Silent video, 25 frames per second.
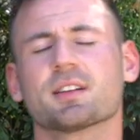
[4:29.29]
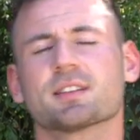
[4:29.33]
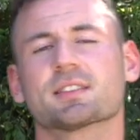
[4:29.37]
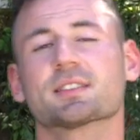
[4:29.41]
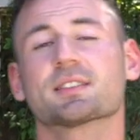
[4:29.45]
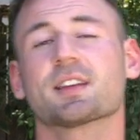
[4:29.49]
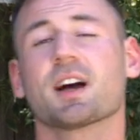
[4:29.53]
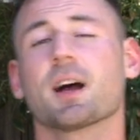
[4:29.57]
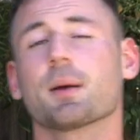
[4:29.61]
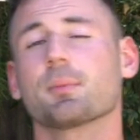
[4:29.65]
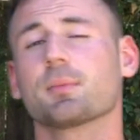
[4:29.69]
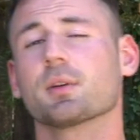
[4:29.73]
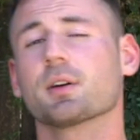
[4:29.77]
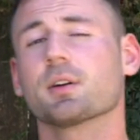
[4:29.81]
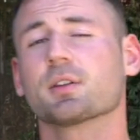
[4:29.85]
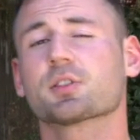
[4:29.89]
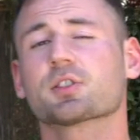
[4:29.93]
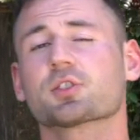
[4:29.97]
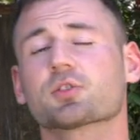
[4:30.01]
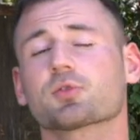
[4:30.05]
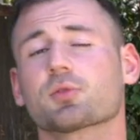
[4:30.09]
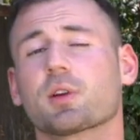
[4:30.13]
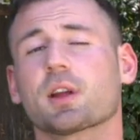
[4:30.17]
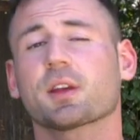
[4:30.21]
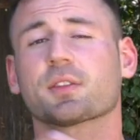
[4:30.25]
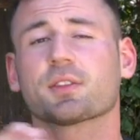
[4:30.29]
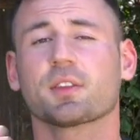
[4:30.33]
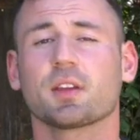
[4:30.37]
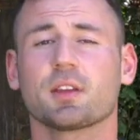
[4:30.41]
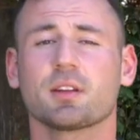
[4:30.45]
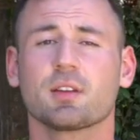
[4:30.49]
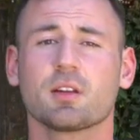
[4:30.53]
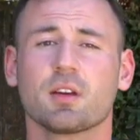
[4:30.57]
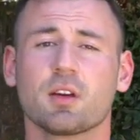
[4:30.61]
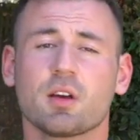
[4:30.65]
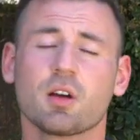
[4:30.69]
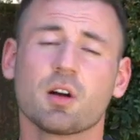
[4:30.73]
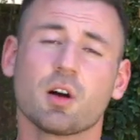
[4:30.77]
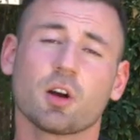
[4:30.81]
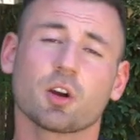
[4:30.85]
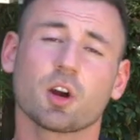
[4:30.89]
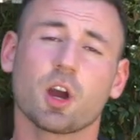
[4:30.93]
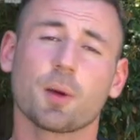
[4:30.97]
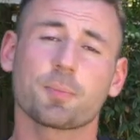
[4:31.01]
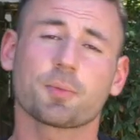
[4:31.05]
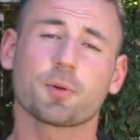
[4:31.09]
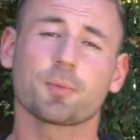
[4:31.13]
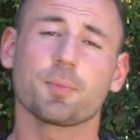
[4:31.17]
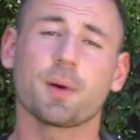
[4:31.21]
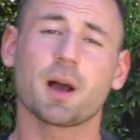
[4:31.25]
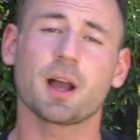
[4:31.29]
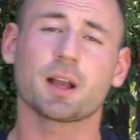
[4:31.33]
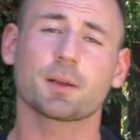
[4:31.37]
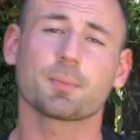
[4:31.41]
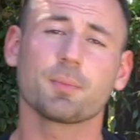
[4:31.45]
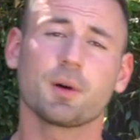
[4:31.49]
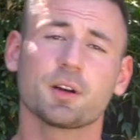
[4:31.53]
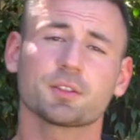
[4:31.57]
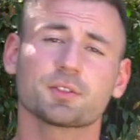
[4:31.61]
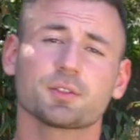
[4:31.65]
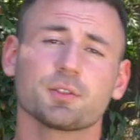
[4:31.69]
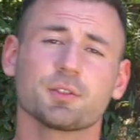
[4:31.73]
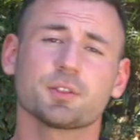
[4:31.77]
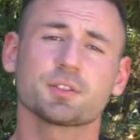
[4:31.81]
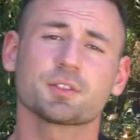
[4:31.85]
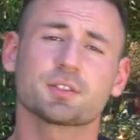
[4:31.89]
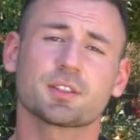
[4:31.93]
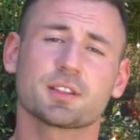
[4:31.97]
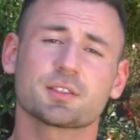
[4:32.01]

it's time to strengthen our upper back muscles.